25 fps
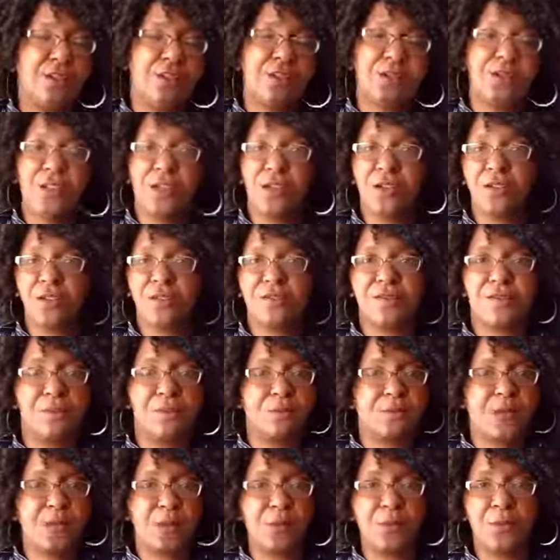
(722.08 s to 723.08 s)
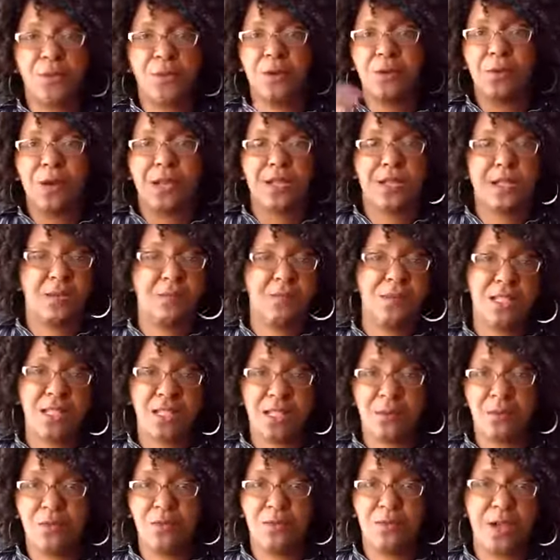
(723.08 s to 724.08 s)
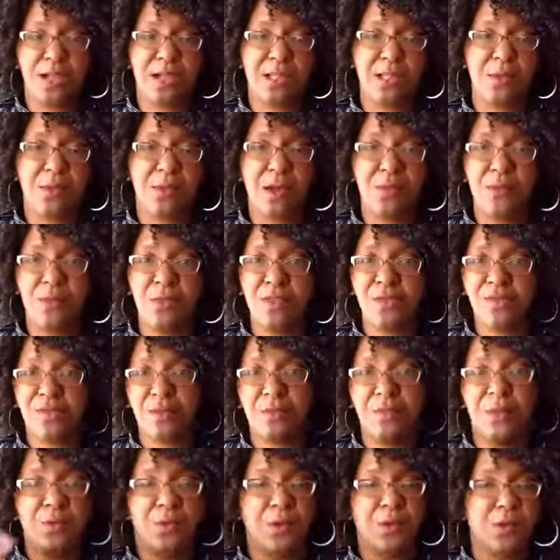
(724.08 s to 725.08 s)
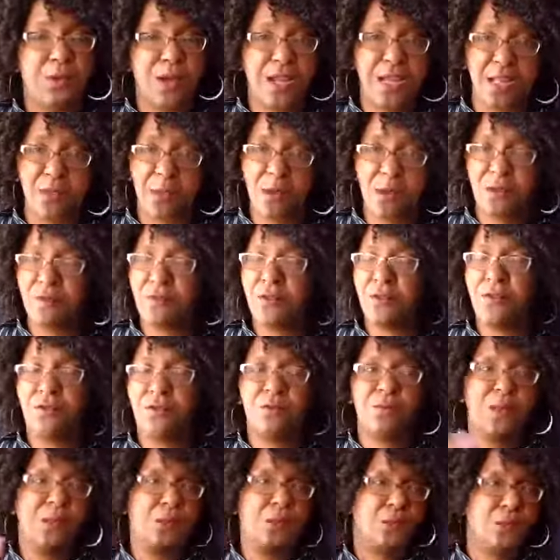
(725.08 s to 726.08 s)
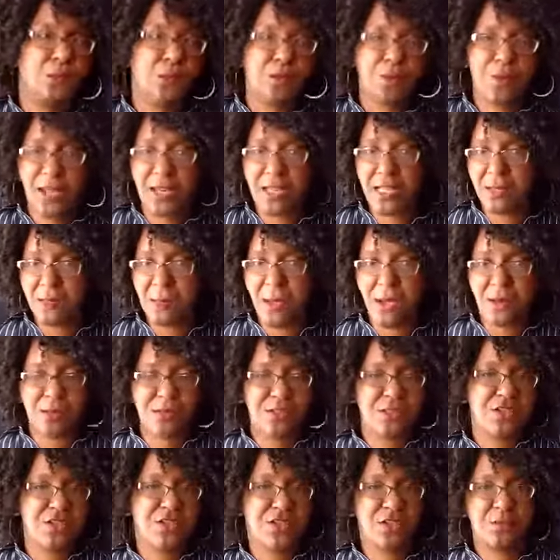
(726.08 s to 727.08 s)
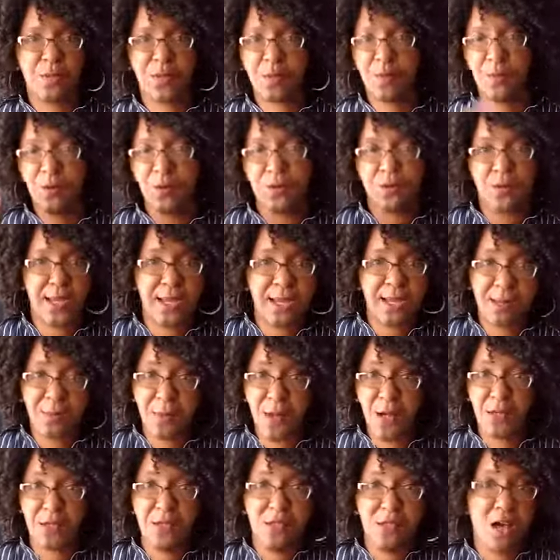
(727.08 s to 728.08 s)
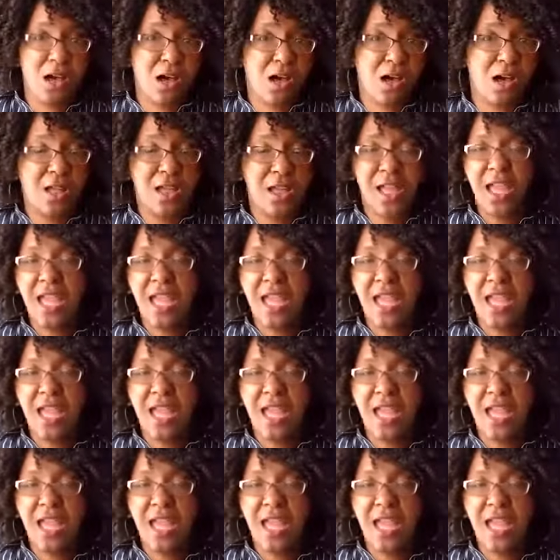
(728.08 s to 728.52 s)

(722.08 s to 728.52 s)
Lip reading: there's people who are writing on Medium who are writing about music, people who are writing about food, people who are writing about religion, people who are writing about law.